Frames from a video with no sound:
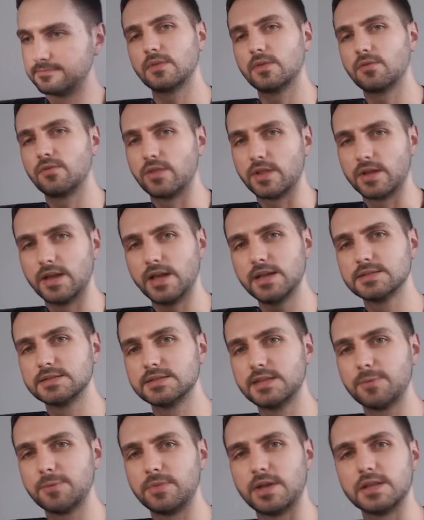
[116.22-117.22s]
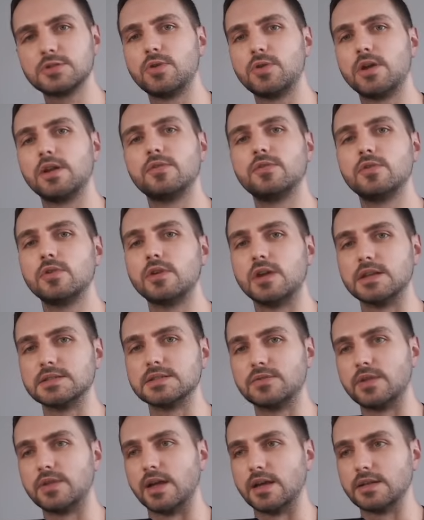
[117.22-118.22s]
For the next tip, let's create a few lines
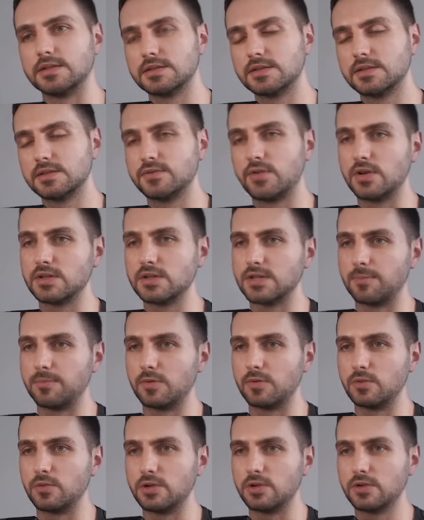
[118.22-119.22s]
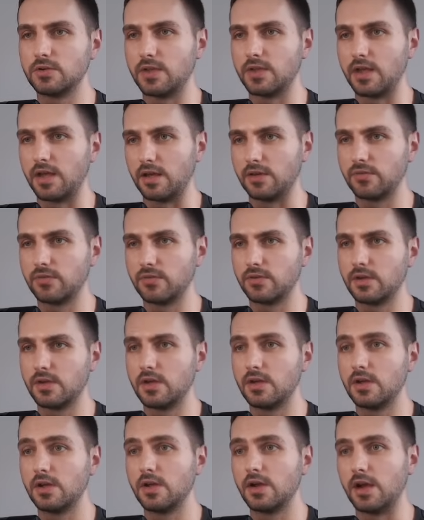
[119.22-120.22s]
of text. For example, we could have
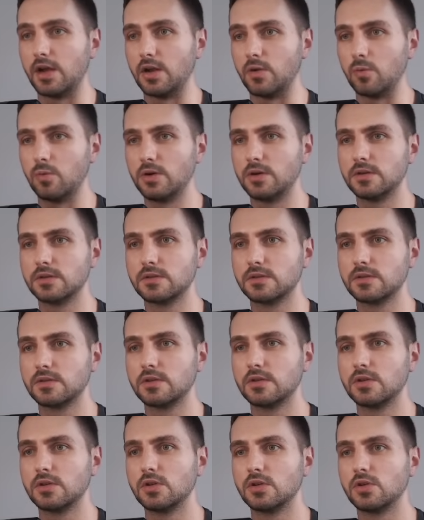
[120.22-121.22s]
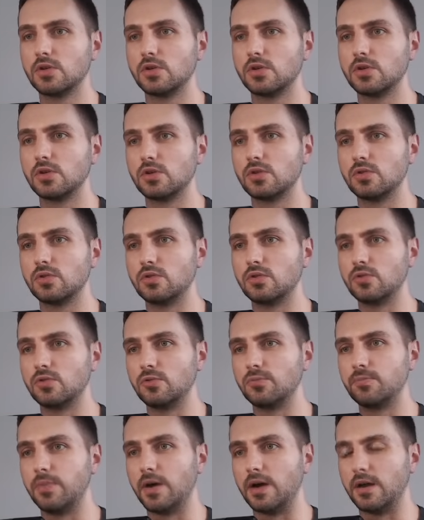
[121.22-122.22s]
hello world,
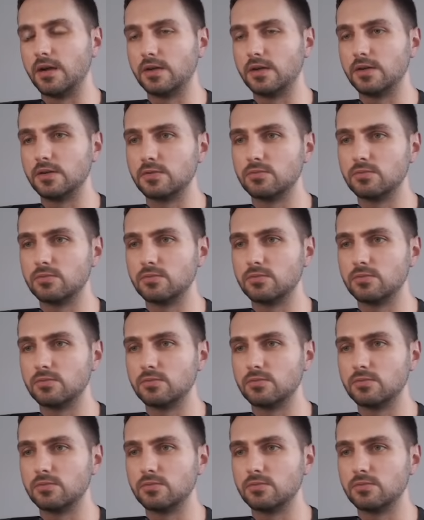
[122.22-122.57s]
goodbye